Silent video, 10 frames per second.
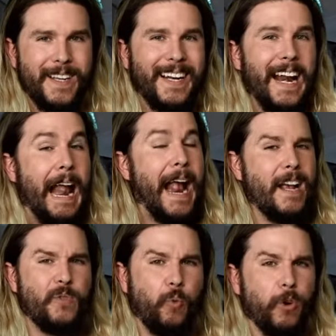and it
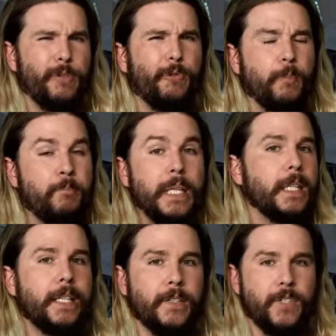has worked for
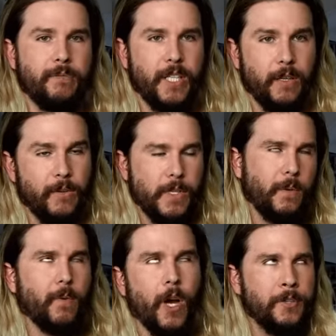millions of years or
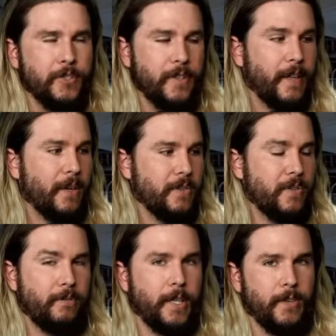hundreds of thousands
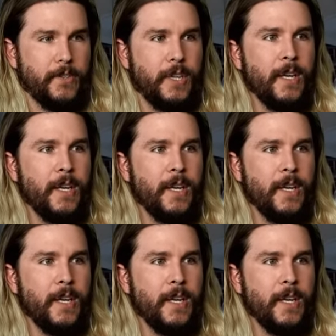of years.